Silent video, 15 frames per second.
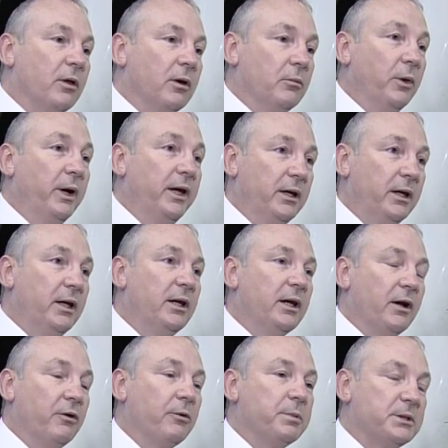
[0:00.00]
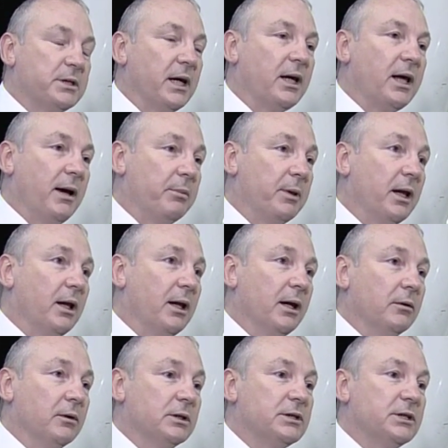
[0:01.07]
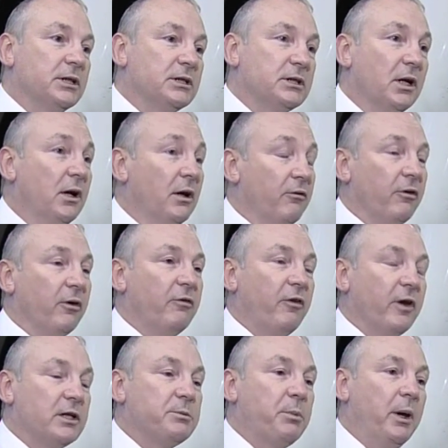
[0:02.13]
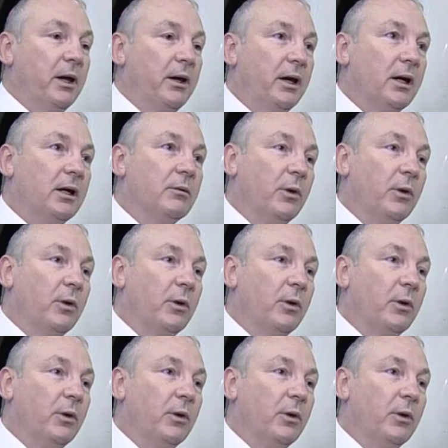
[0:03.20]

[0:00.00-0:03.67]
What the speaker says: and we need 100% capital allowances for a fixed period,